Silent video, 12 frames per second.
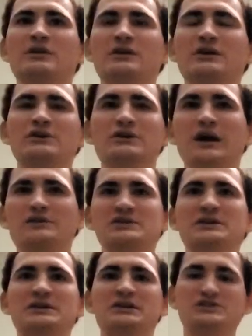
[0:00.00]
You guys are
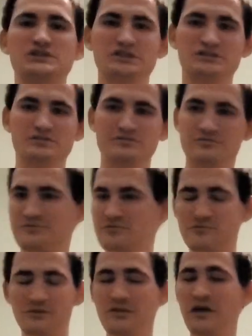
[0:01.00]
gonna just
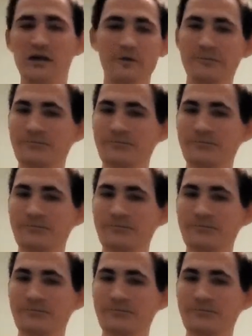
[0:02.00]
it's like